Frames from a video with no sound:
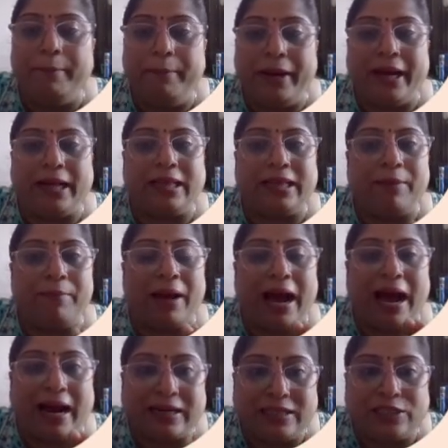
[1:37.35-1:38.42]
make them
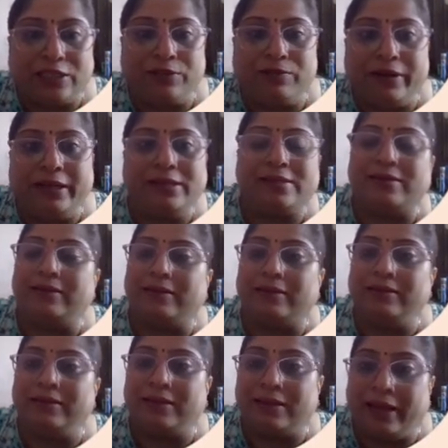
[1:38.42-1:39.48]
active in
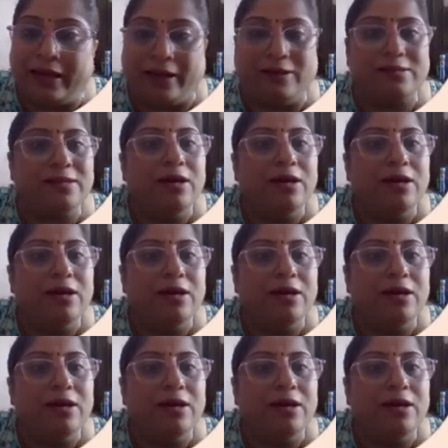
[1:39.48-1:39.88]
certain things.